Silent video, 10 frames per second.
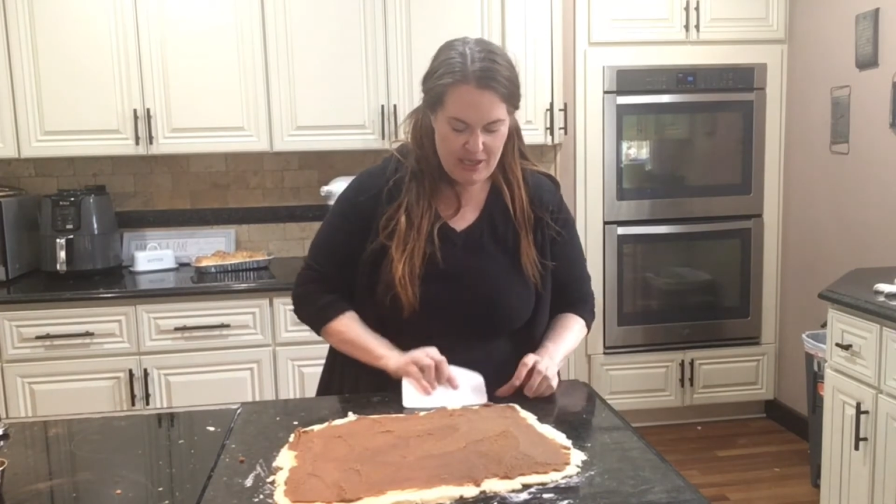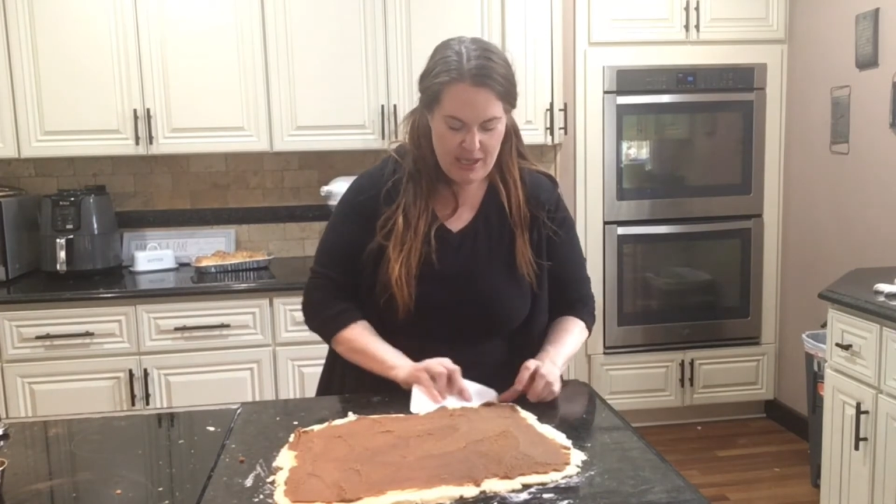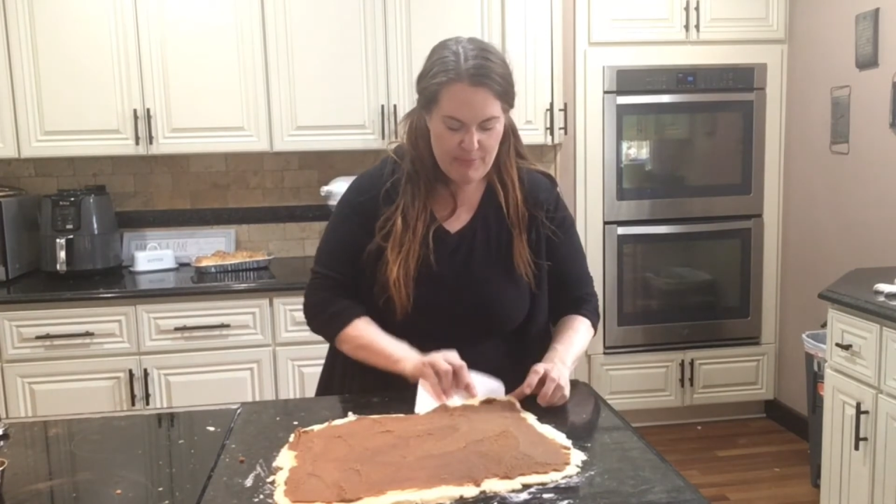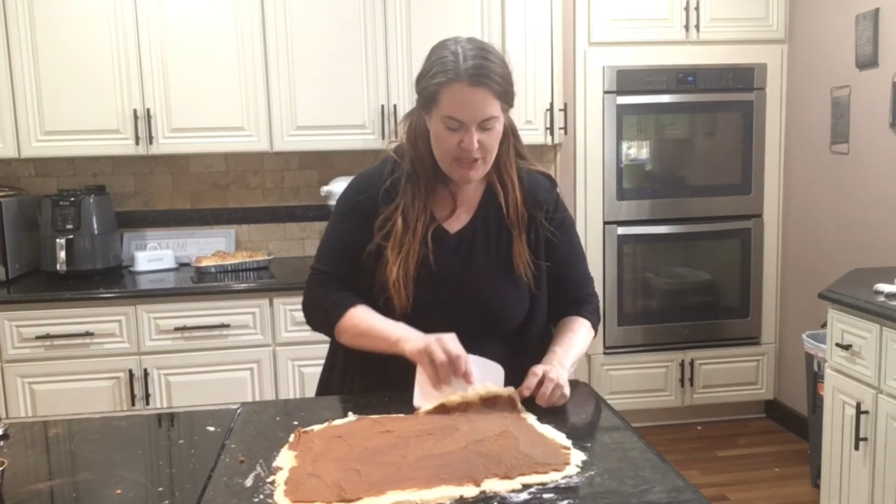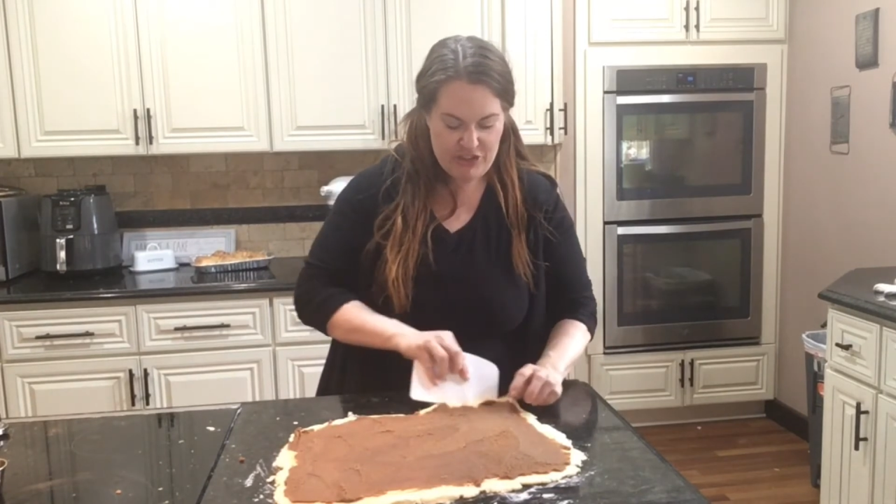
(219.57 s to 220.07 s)

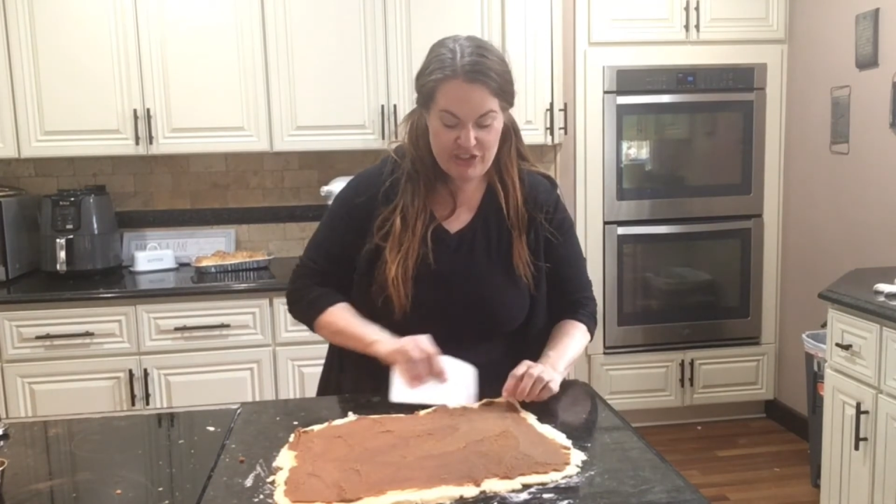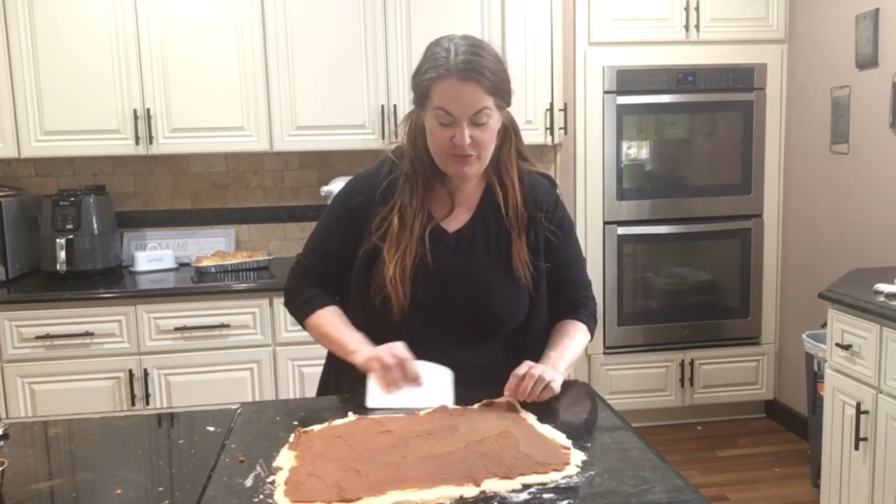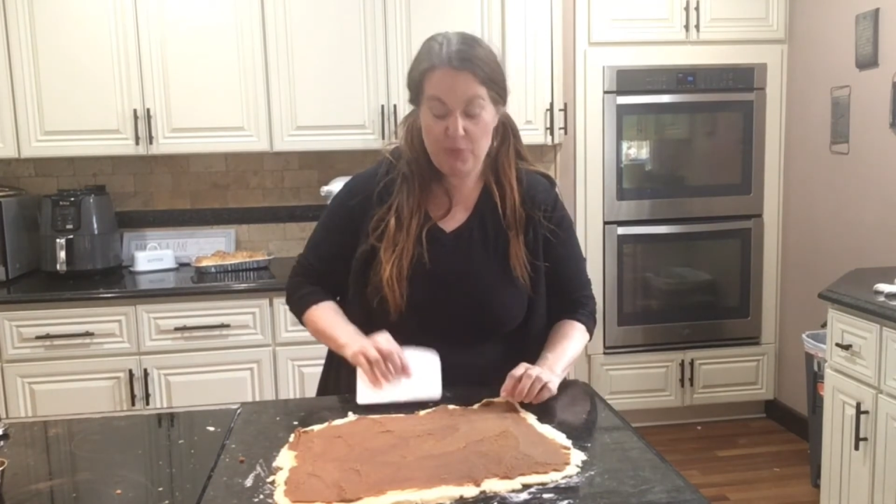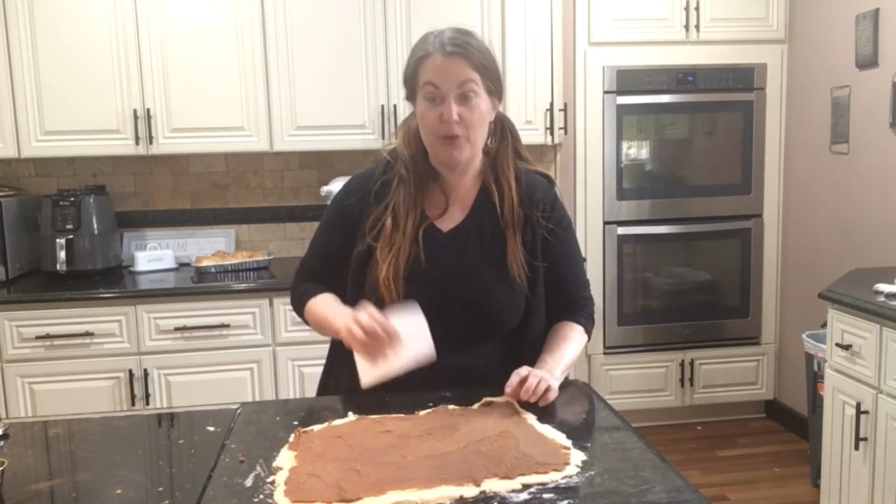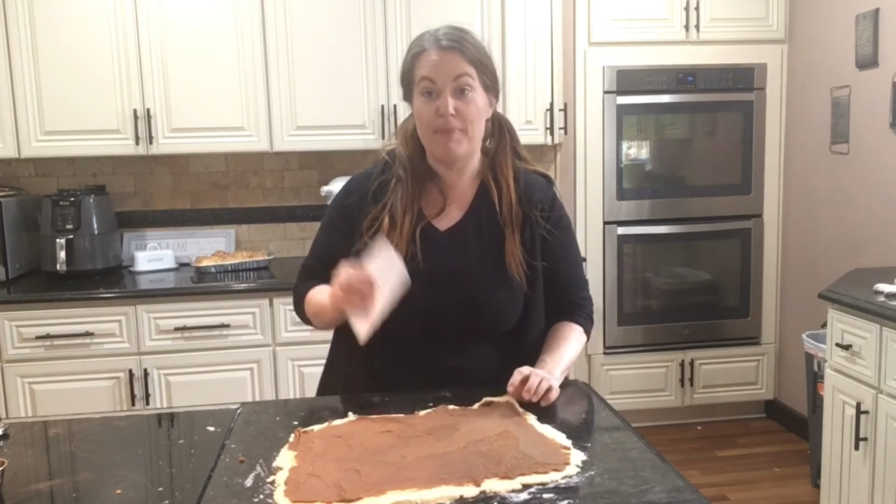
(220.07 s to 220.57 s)
I'm going to just
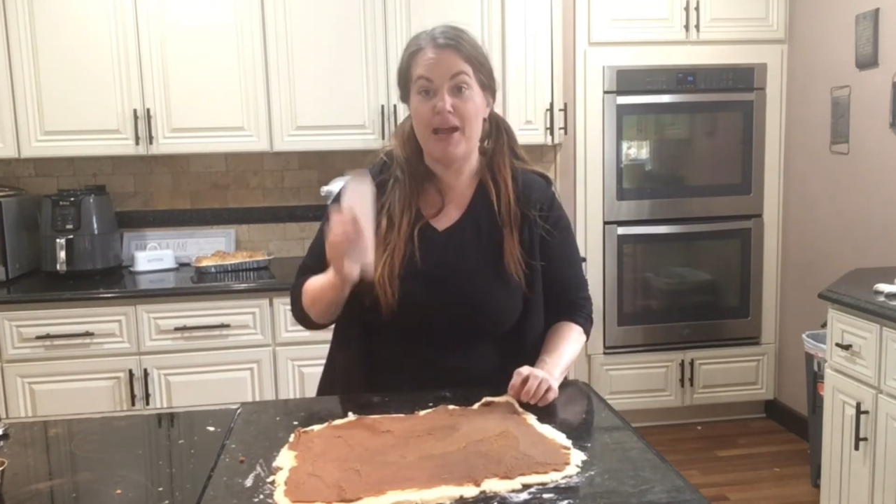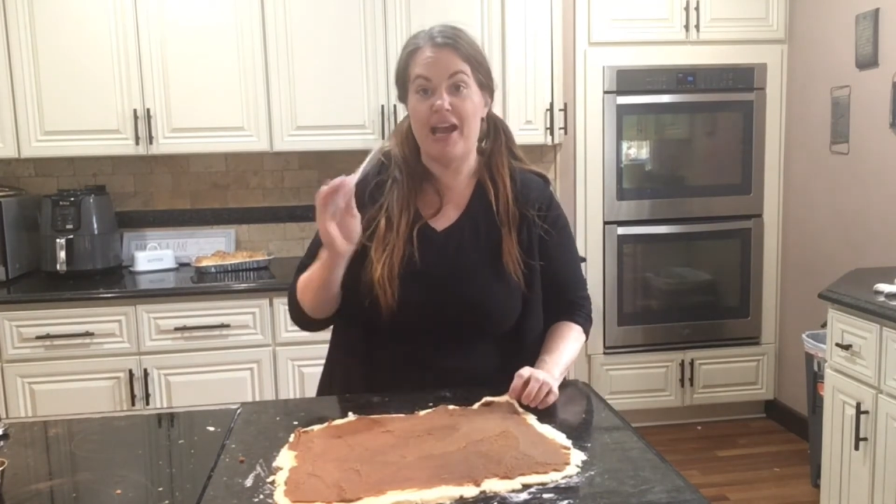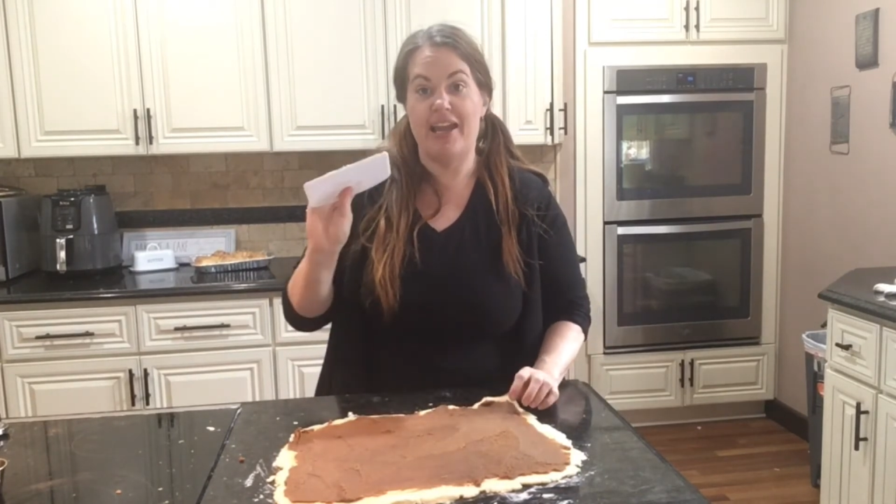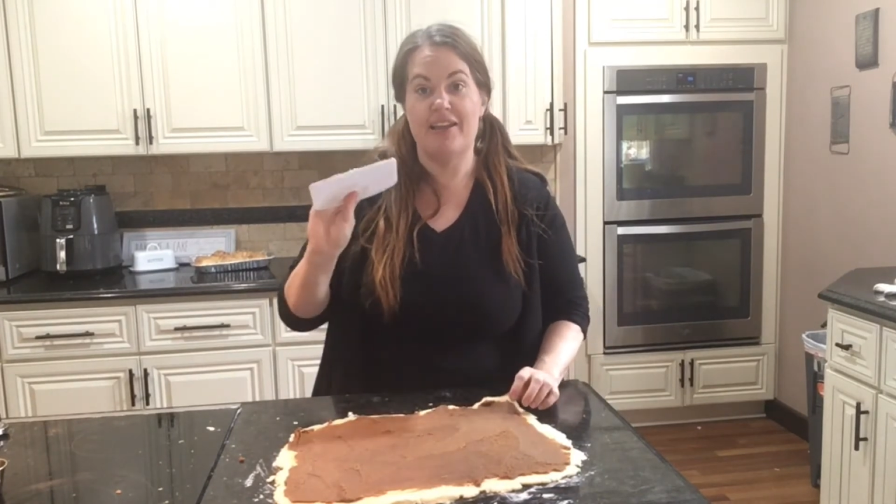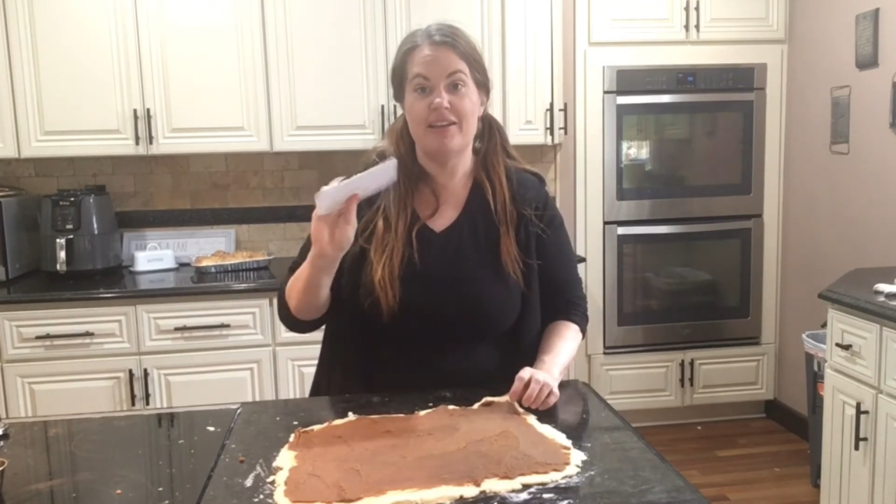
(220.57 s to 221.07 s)
put
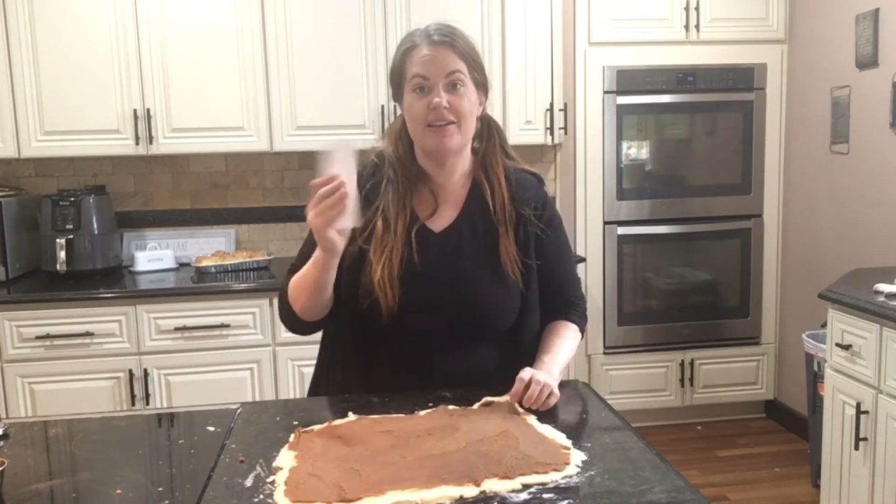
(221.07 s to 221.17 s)
my